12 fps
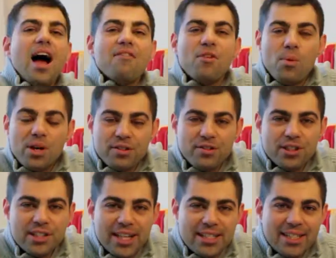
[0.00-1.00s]
Have a
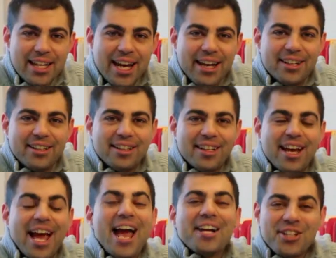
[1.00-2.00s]
wonderful day today
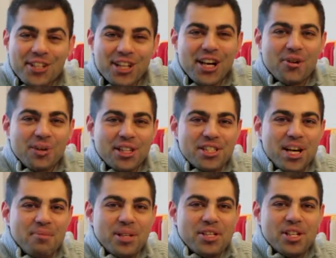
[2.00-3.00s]
and good luck with the
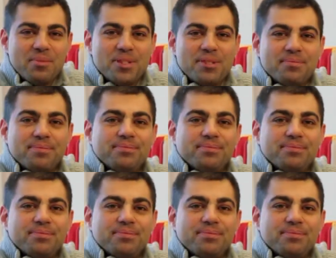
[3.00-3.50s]
championships.